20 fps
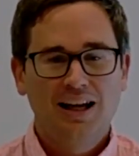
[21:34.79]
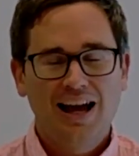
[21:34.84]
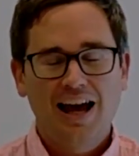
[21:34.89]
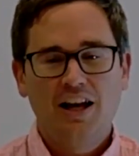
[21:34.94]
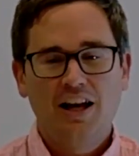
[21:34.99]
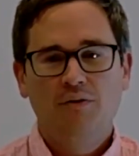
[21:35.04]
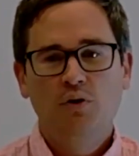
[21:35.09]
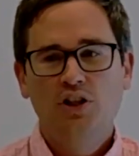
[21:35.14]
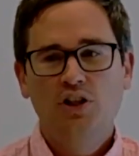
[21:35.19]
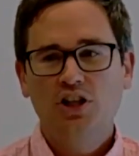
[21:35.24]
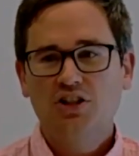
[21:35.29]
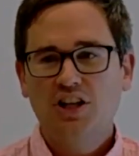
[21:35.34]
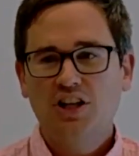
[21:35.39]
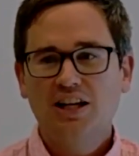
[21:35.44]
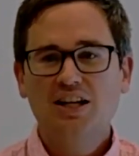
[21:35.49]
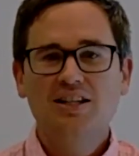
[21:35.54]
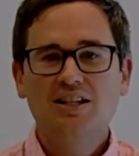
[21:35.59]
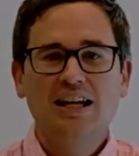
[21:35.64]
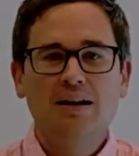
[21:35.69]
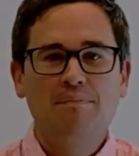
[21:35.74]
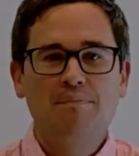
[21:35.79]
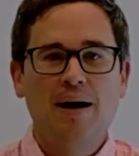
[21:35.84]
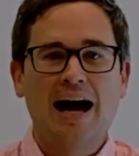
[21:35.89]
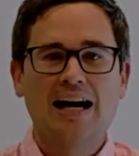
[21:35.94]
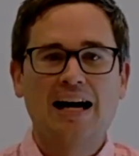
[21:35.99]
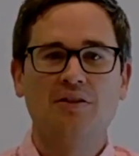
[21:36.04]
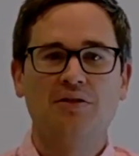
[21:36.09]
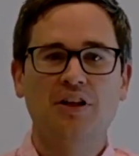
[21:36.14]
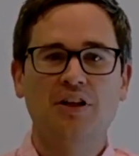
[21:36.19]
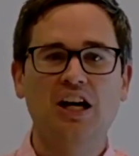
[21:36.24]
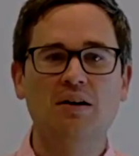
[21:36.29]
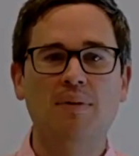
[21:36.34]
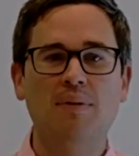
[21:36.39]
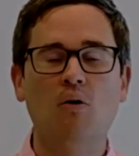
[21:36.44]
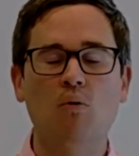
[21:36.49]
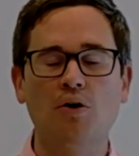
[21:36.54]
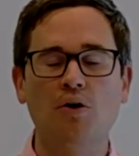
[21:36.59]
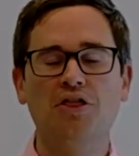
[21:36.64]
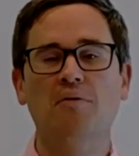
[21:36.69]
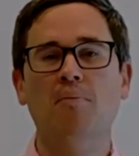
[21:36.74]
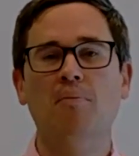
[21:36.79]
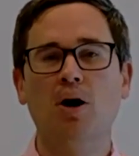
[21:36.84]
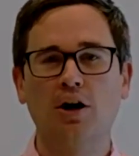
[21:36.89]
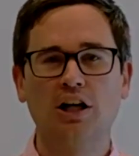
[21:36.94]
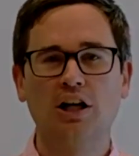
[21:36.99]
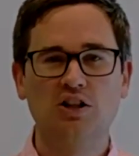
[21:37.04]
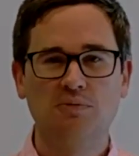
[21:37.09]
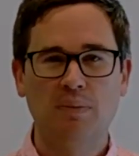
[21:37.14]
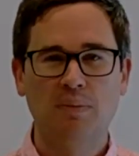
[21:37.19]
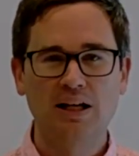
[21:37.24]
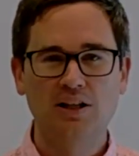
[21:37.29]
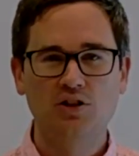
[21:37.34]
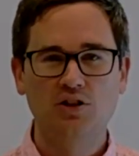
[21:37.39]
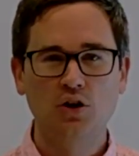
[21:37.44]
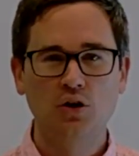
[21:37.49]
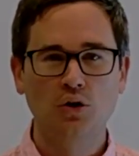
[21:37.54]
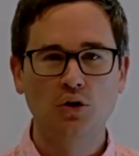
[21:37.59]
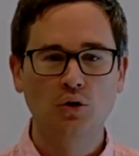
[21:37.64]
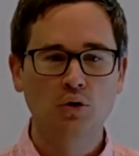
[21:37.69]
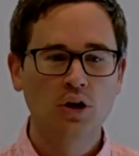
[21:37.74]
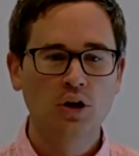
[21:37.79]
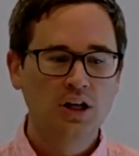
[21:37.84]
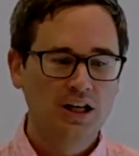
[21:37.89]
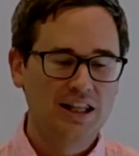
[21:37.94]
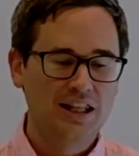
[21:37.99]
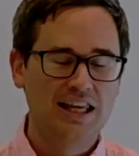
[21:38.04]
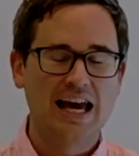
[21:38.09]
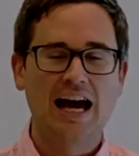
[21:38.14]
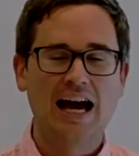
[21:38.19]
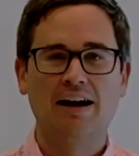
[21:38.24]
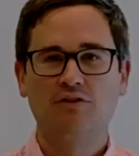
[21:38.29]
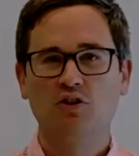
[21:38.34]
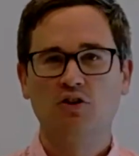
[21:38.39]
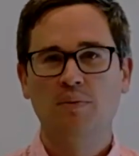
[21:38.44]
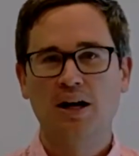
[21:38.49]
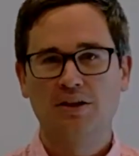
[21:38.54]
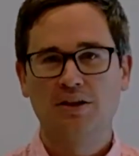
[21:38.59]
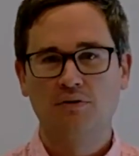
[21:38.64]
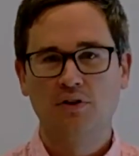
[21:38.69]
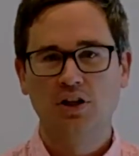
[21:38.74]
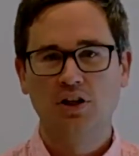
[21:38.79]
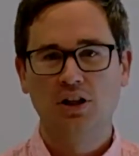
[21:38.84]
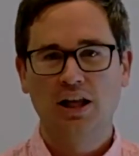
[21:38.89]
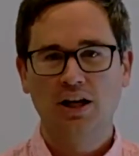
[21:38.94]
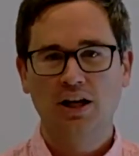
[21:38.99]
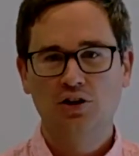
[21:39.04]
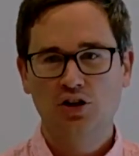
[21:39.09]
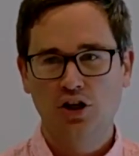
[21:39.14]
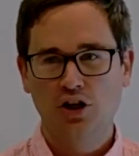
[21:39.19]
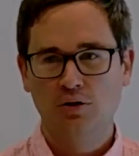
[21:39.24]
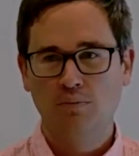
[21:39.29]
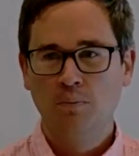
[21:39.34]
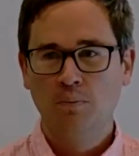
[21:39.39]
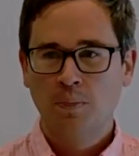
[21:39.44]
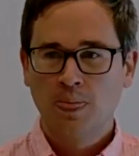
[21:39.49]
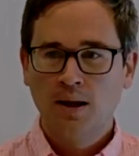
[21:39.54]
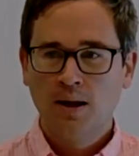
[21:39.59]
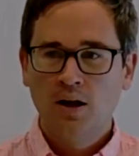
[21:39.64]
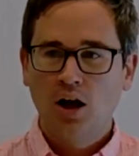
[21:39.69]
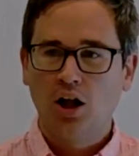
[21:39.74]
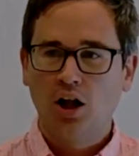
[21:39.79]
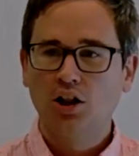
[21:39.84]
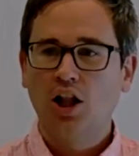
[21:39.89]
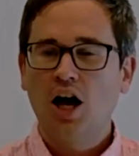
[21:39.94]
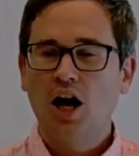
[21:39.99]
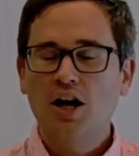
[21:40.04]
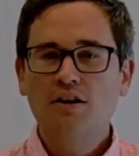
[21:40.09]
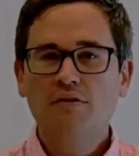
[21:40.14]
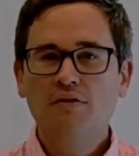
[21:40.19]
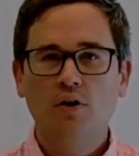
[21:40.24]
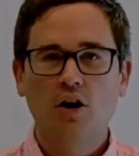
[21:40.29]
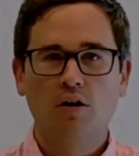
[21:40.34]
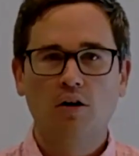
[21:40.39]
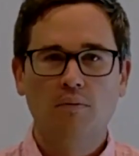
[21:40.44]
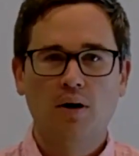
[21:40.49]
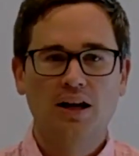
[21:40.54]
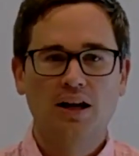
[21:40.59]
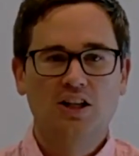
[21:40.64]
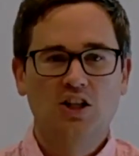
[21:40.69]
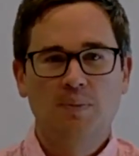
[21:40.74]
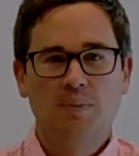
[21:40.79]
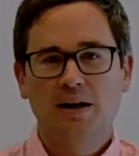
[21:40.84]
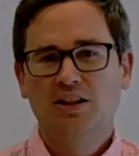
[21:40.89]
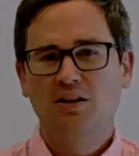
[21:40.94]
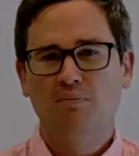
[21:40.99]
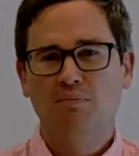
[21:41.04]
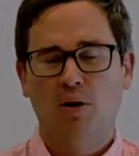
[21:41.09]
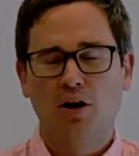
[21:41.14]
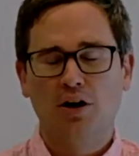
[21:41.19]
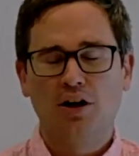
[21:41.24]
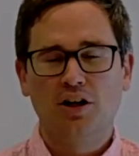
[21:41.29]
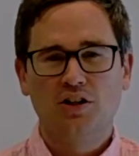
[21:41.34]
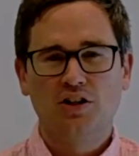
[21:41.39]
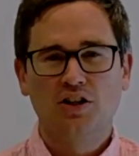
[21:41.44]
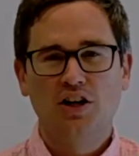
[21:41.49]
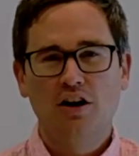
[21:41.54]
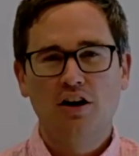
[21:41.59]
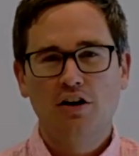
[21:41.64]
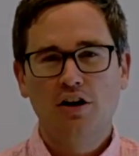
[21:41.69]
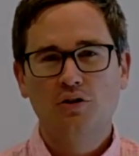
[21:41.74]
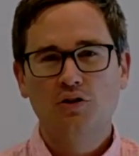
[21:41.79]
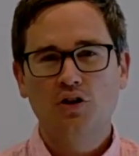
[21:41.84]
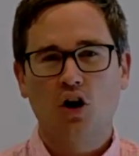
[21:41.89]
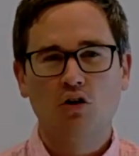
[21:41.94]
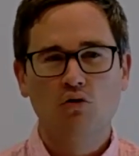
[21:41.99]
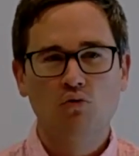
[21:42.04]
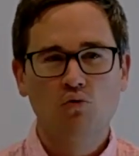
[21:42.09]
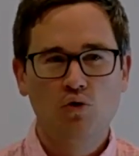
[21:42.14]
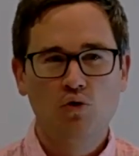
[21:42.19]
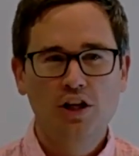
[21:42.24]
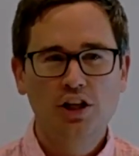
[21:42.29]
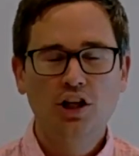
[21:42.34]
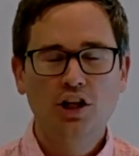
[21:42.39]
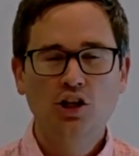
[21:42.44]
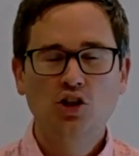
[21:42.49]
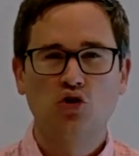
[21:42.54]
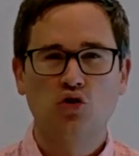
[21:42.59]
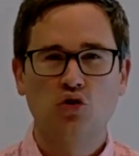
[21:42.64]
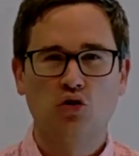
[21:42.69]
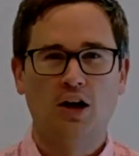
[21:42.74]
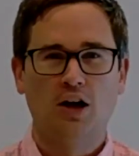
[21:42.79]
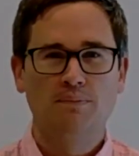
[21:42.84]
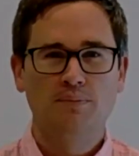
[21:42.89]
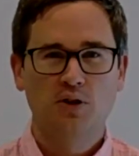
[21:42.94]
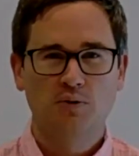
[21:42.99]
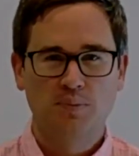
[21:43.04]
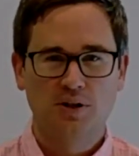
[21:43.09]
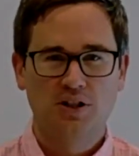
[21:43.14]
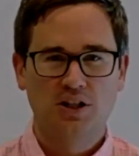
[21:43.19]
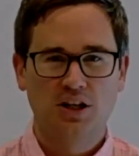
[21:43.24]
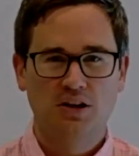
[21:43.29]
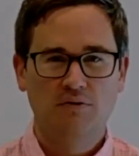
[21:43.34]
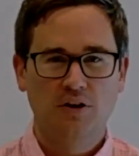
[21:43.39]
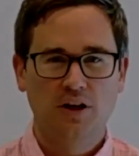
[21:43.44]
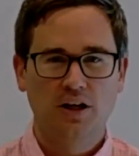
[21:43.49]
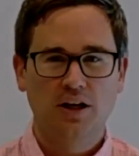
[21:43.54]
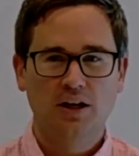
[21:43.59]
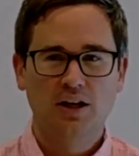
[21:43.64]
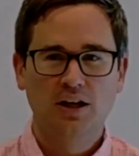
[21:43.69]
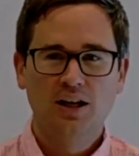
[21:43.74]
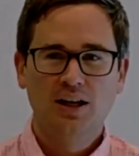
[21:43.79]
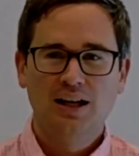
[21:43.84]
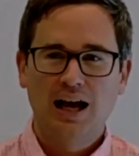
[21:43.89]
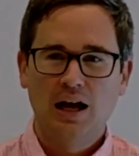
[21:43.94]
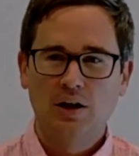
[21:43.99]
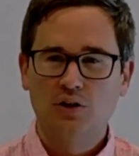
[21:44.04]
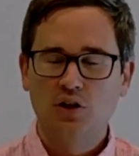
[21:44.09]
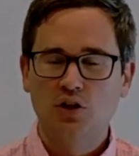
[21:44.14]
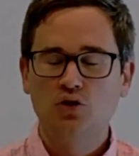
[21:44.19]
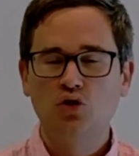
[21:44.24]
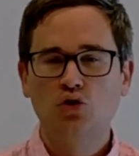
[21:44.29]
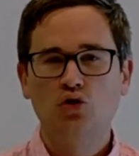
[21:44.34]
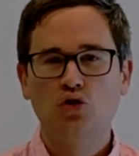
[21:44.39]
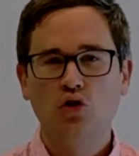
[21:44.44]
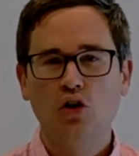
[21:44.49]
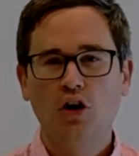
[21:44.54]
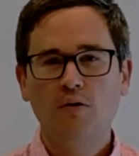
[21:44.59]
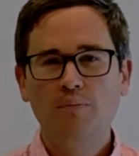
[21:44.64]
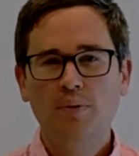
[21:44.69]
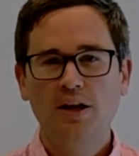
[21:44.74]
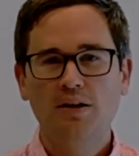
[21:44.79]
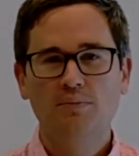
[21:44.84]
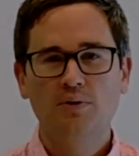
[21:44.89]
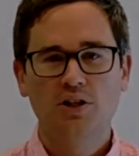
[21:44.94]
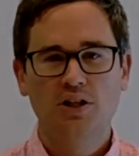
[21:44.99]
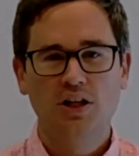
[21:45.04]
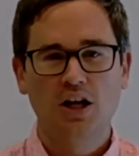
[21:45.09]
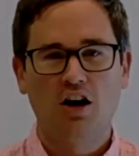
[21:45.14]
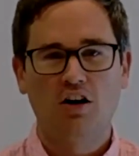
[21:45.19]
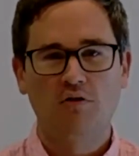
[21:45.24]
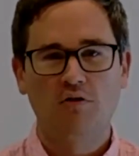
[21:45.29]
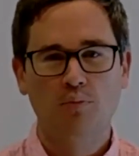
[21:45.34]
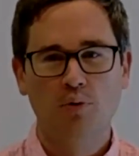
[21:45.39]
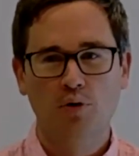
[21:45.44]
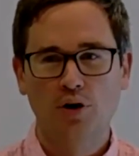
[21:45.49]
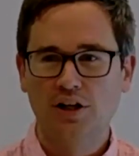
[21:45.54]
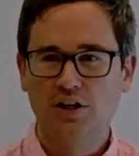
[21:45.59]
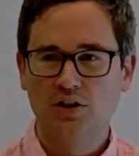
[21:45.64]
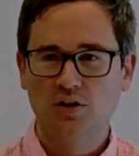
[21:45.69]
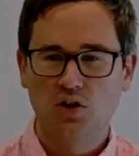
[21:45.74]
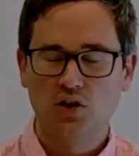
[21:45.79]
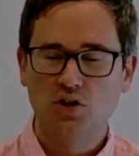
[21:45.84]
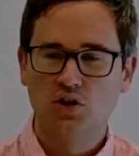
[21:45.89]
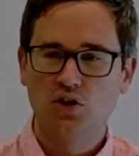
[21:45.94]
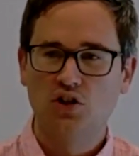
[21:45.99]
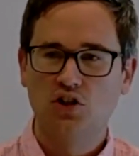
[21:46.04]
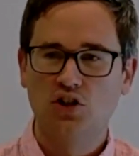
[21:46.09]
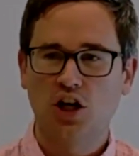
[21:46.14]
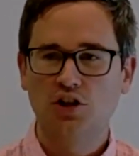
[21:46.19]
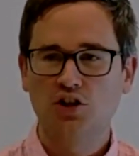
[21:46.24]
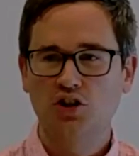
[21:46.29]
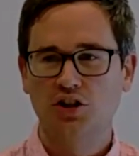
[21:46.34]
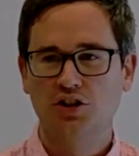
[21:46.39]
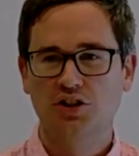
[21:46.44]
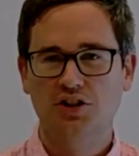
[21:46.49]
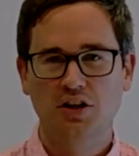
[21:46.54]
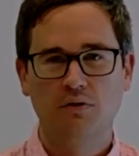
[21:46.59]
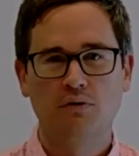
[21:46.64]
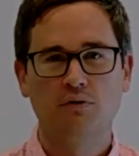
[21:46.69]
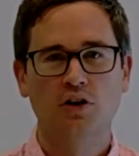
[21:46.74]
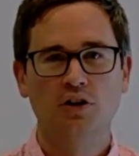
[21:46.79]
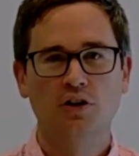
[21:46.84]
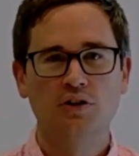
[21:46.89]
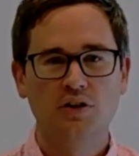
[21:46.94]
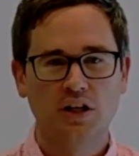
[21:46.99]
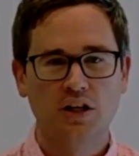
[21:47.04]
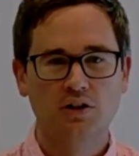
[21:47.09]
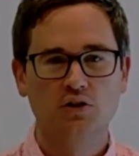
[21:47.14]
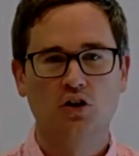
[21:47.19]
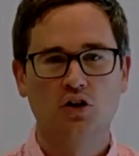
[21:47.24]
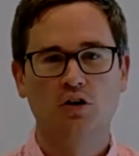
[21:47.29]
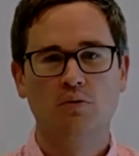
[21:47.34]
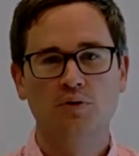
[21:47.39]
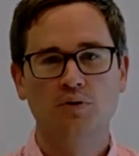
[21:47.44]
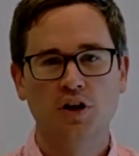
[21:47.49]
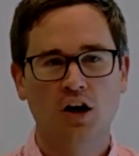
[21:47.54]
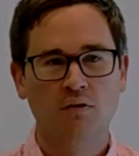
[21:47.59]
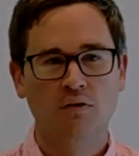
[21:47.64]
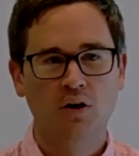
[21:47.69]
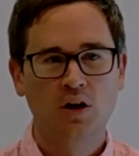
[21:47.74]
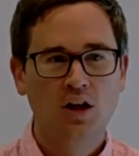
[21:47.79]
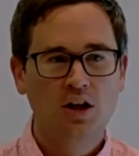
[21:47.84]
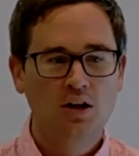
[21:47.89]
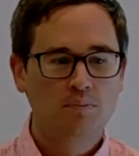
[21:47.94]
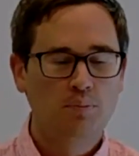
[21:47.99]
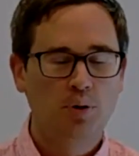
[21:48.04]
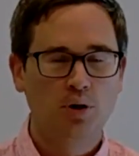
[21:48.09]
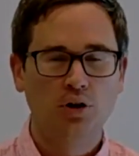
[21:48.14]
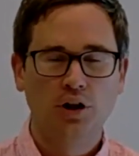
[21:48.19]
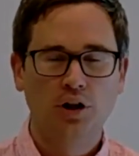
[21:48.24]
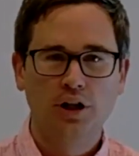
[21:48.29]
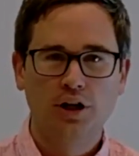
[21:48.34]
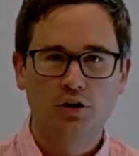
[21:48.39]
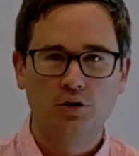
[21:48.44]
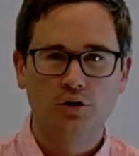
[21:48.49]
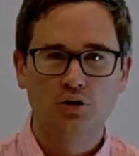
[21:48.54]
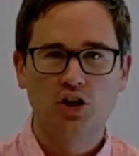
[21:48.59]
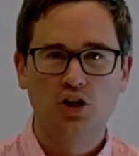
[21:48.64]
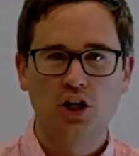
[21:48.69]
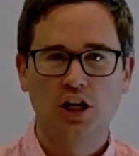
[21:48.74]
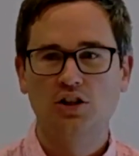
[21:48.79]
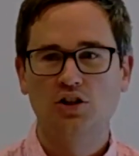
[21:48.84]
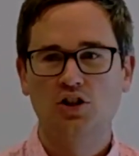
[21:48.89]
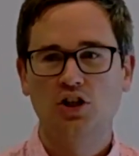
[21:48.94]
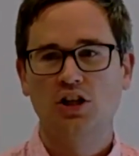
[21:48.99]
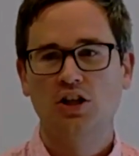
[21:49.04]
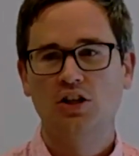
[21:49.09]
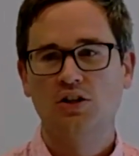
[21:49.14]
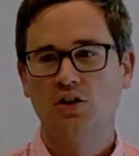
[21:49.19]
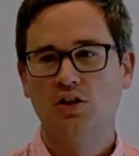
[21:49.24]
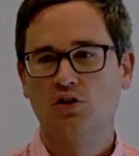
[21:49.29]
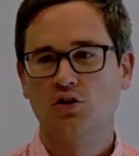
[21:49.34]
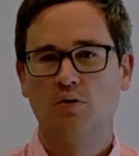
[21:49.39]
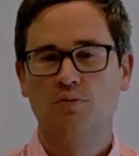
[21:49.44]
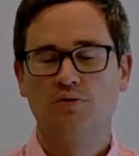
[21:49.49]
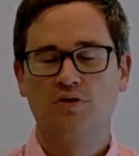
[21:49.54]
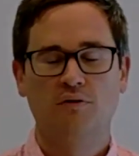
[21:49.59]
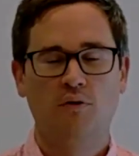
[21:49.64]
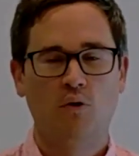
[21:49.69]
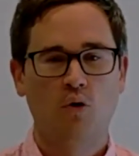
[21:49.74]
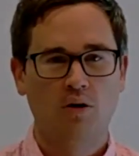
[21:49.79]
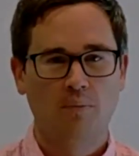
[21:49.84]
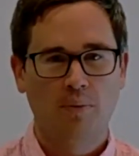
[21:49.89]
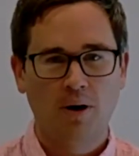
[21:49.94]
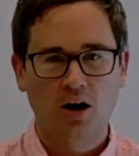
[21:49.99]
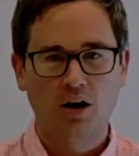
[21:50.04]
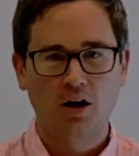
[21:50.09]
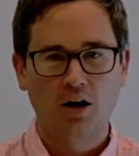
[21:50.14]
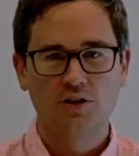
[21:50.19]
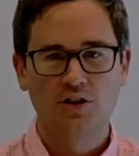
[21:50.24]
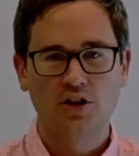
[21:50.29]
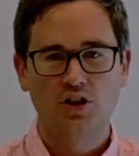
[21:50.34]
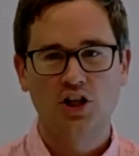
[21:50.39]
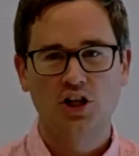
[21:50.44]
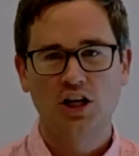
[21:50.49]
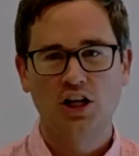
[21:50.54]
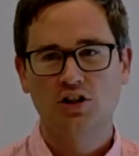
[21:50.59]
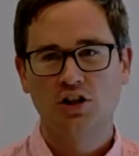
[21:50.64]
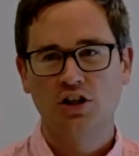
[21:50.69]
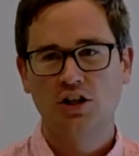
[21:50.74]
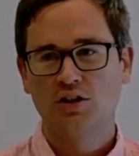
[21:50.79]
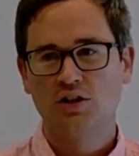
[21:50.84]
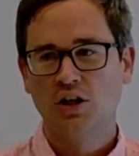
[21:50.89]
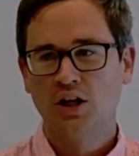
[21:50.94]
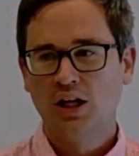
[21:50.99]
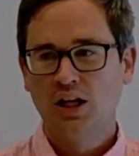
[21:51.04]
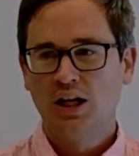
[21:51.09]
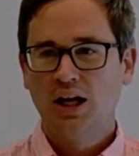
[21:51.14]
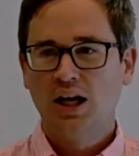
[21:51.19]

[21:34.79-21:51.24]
And if we just take a step back and think about what the markets might do in the aftermath of the election, a lot of our expected market scenarios are really Trump specific, as in Trump himself brings such a difference in terms of political changes, in terms of foreign policy changes.